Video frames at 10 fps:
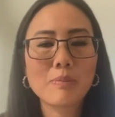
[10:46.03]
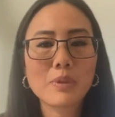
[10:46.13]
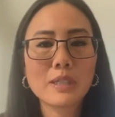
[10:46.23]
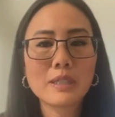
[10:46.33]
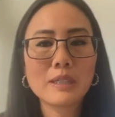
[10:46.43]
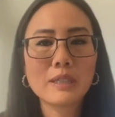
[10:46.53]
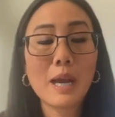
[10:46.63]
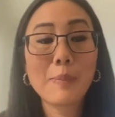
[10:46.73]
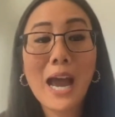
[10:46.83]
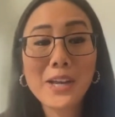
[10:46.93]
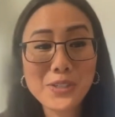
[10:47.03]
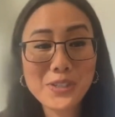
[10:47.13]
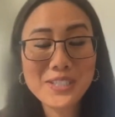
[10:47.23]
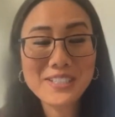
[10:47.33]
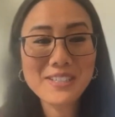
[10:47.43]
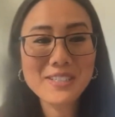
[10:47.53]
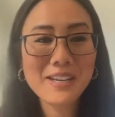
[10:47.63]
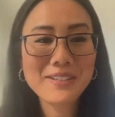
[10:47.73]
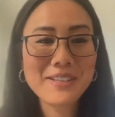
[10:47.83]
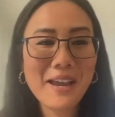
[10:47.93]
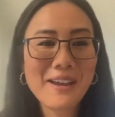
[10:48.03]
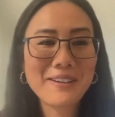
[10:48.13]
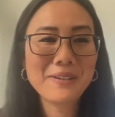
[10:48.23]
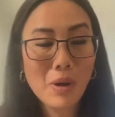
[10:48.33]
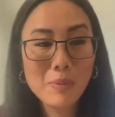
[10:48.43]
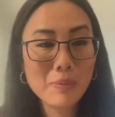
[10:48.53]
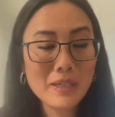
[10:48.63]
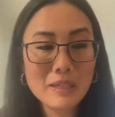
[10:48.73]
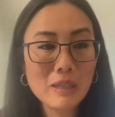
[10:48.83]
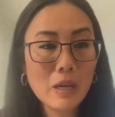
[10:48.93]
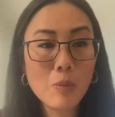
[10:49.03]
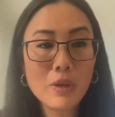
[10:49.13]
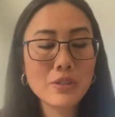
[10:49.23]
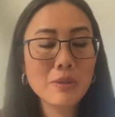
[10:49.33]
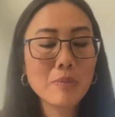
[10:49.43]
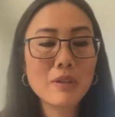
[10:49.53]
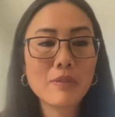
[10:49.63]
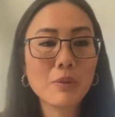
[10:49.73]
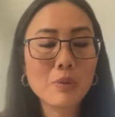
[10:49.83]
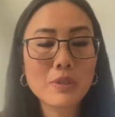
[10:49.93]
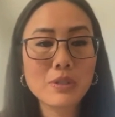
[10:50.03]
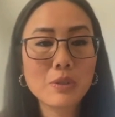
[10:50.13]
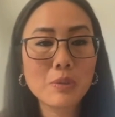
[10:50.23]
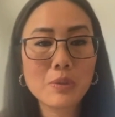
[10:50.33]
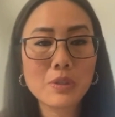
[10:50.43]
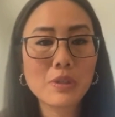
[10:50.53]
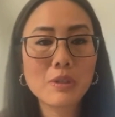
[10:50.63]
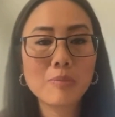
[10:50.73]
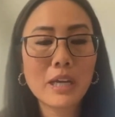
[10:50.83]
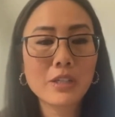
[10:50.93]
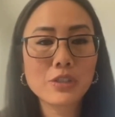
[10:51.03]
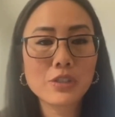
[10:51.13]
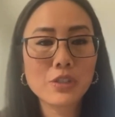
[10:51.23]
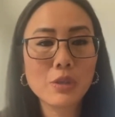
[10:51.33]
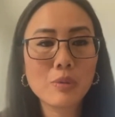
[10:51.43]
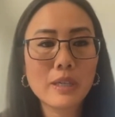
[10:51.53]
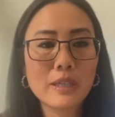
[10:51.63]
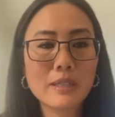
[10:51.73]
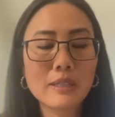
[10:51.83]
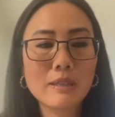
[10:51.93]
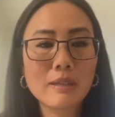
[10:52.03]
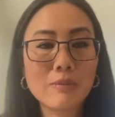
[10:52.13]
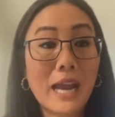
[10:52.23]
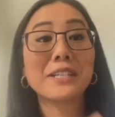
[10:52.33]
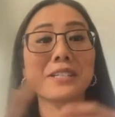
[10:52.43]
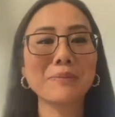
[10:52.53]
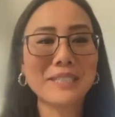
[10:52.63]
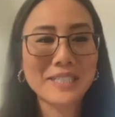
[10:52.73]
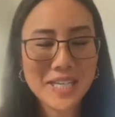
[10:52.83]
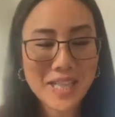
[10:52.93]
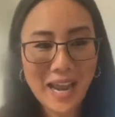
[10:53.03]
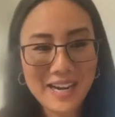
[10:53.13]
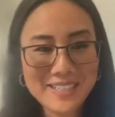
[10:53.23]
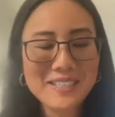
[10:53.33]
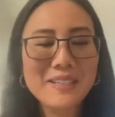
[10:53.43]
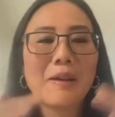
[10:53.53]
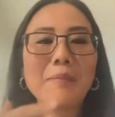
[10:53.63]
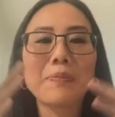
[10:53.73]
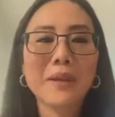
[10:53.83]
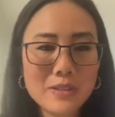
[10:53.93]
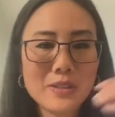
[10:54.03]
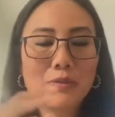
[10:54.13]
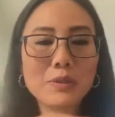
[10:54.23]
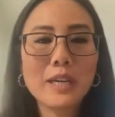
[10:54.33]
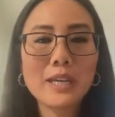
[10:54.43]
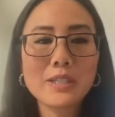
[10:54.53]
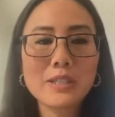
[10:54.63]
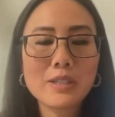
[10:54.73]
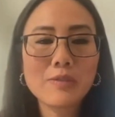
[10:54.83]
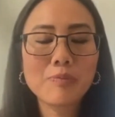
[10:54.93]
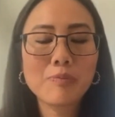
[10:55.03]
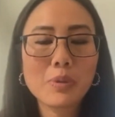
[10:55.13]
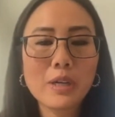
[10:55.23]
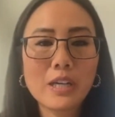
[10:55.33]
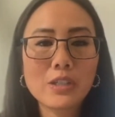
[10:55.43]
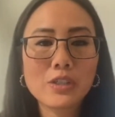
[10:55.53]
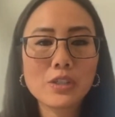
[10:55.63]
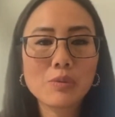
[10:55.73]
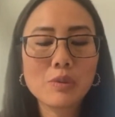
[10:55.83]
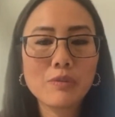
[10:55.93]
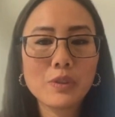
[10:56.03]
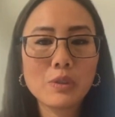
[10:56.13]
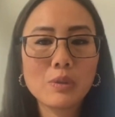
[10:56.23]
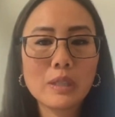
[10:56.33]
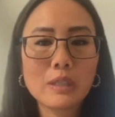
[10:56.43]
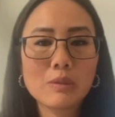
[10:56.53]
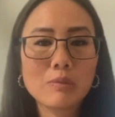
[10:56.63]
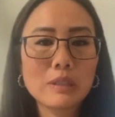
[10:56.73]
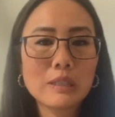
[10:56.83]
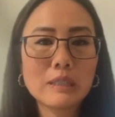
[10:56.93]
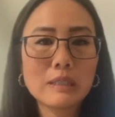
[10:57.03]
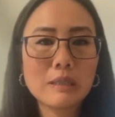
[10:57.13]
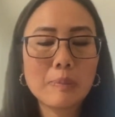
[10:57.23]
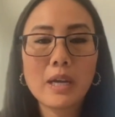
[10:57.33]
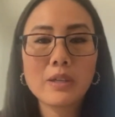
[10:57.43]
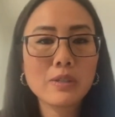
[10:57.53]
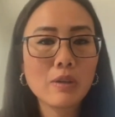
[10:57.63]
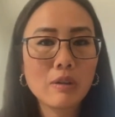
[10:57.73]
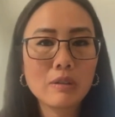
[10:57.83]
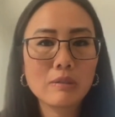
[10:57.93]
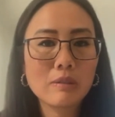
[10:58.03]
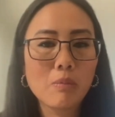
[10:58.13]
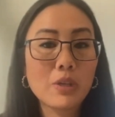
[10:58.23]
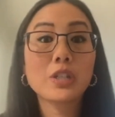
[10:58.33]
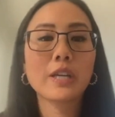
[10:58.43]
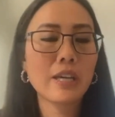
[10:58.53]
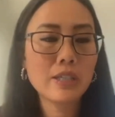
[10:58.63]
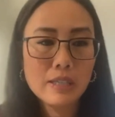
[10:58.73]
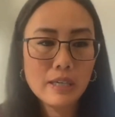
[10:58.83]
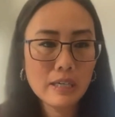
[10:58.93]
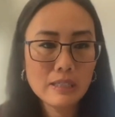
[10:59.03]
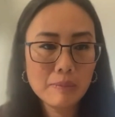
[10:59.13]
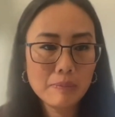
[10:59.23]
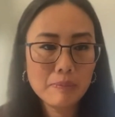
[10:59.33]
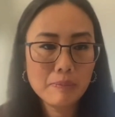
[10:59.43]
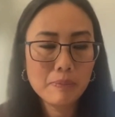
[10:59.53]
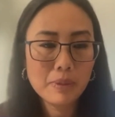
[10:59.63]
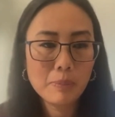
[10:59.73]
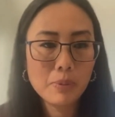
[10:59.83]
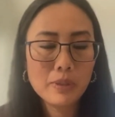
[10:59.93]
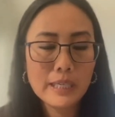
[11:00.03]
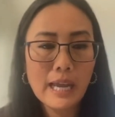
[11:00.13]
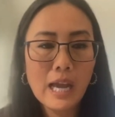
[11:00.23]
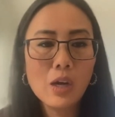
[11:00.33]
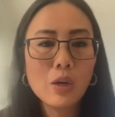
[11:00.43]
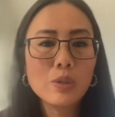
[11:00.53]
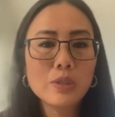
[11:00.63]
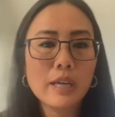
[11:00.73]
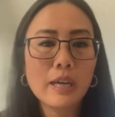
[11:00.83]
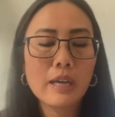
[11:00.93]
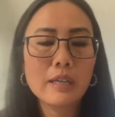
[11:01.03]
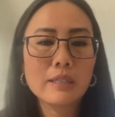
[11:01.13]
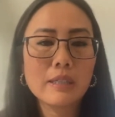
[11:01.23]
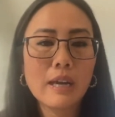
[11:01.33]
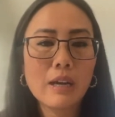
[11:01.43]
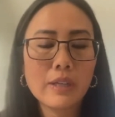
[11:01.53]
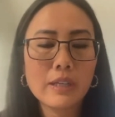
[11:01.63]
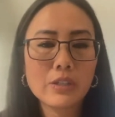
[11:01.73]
pretty haphazard in the sense that probably like once a month or once a quarter, managers go in and randomly select several cases per agent to review. And it really depends on which case they end up pulling out and how that